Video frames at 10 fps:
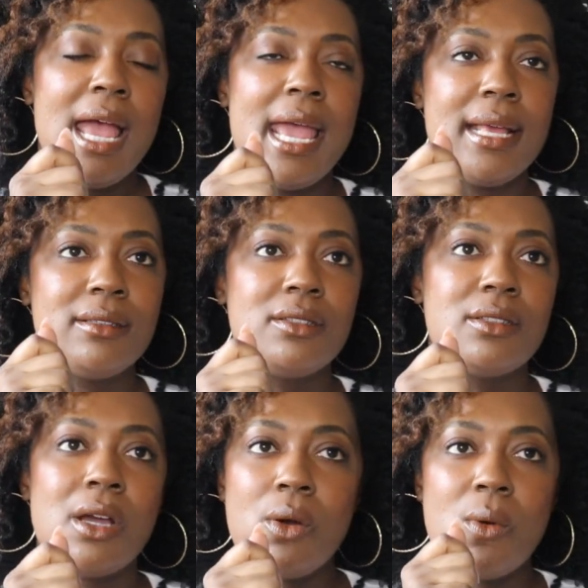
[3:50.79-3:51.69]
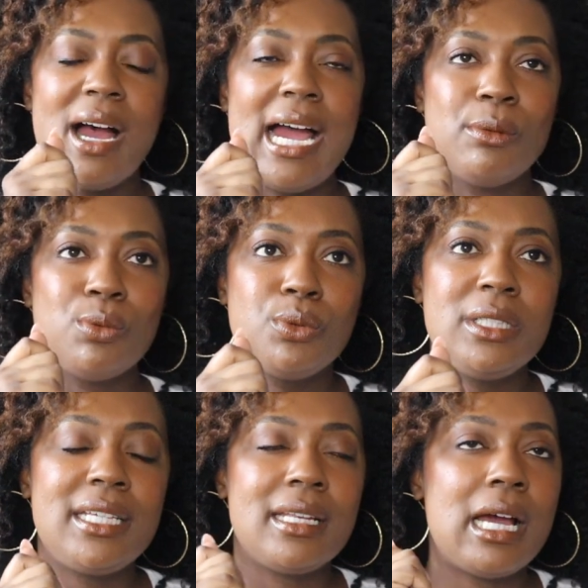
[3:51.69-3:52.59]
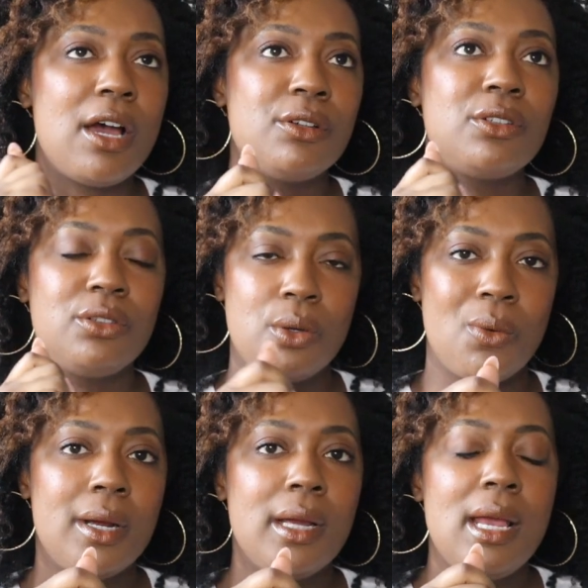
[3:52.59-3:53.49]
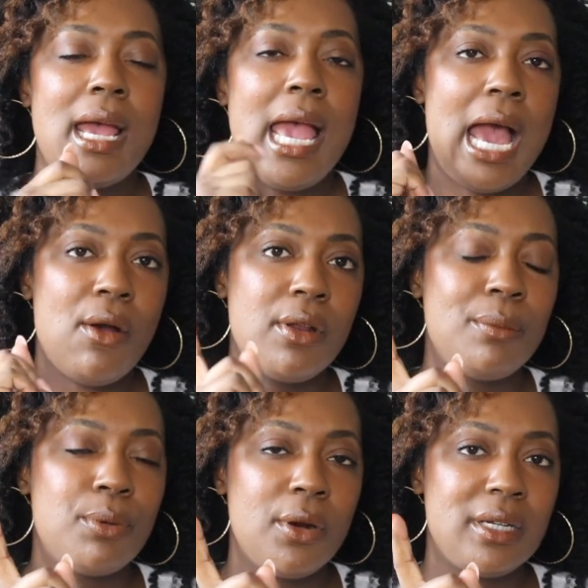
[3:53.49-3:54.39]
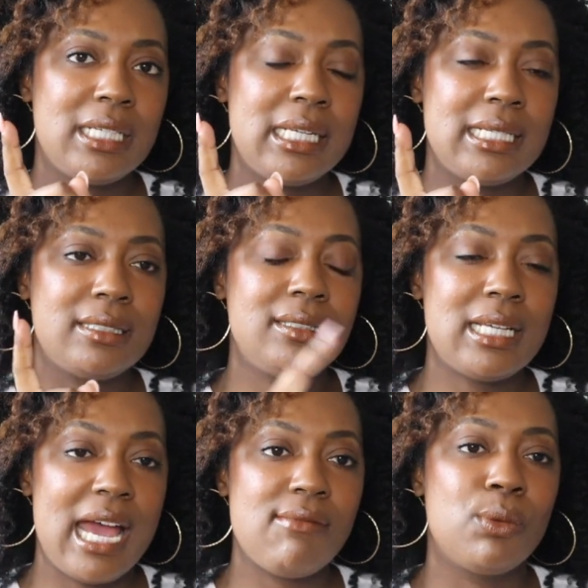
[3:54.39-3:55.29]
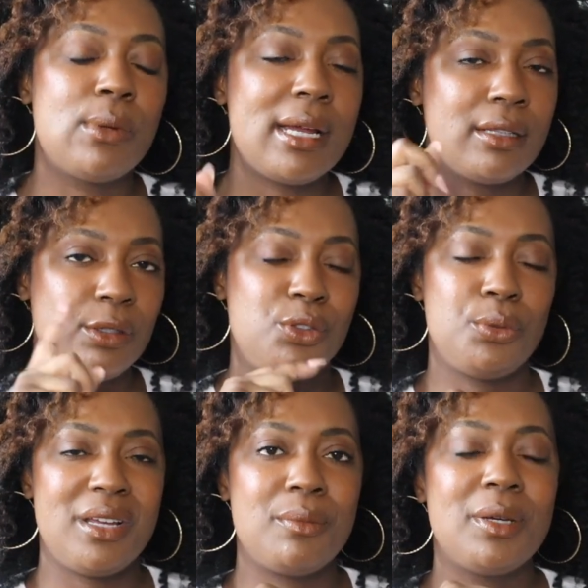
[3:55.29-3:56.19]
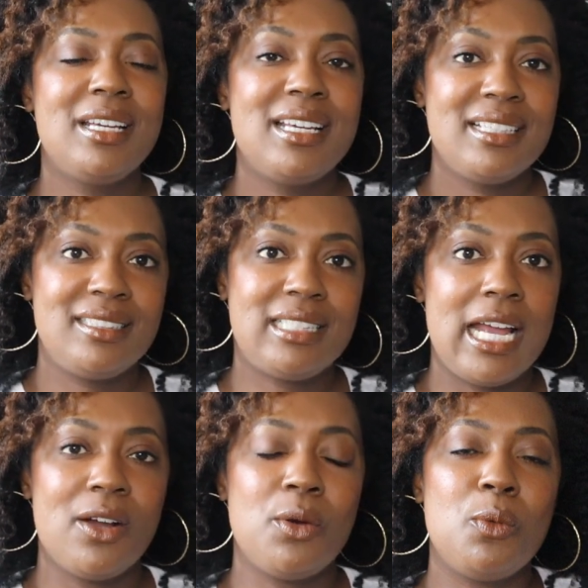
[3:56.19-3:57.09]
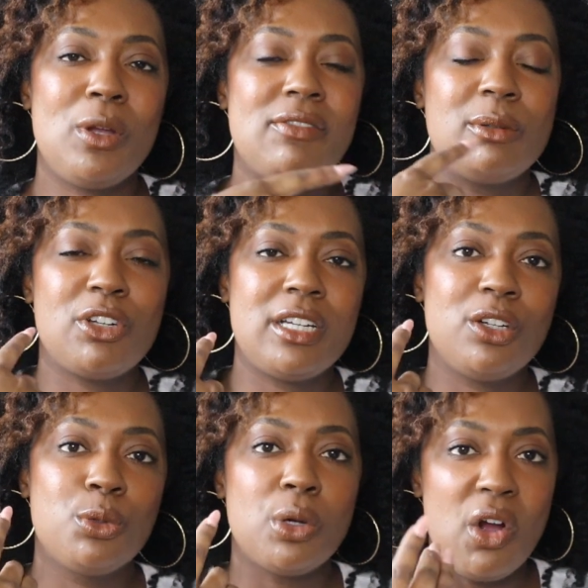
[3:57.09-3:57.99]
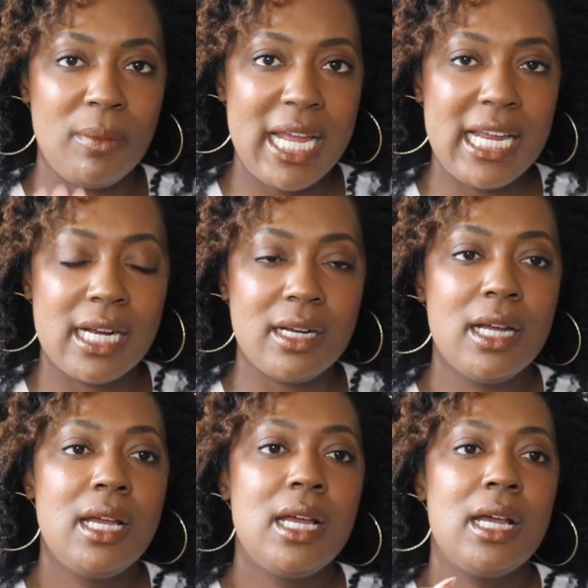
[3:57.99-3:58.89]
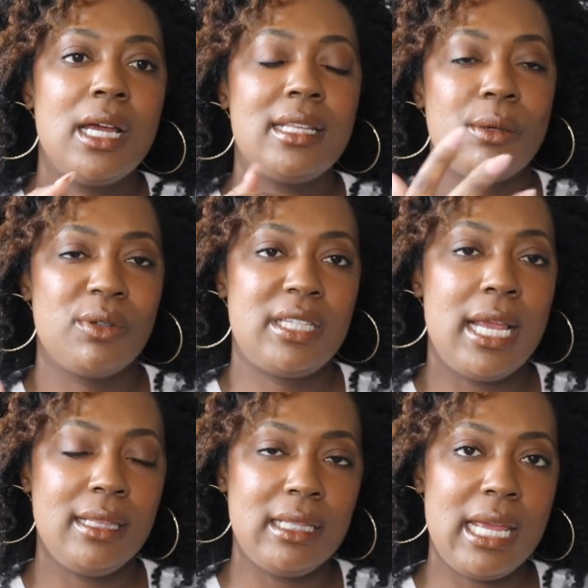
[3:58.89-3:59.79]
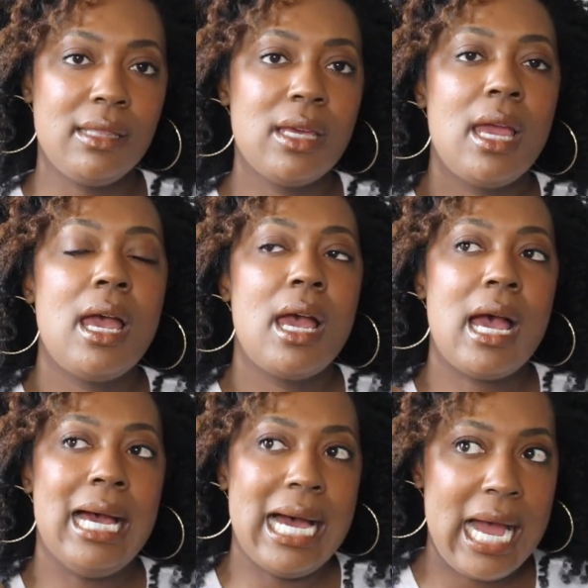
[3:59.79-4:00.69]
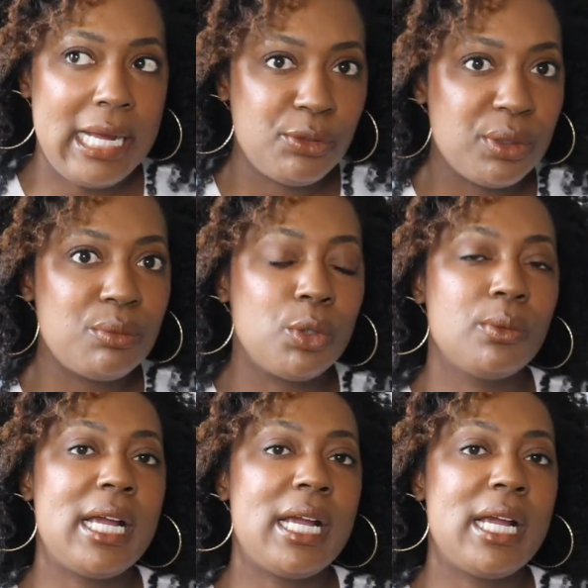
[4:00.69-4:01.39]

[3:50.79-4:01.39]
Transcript: And so I really cannot underscore how important it is to have a regular trim cycle. If I'm trying to grow my hair and like retain the length, I trim more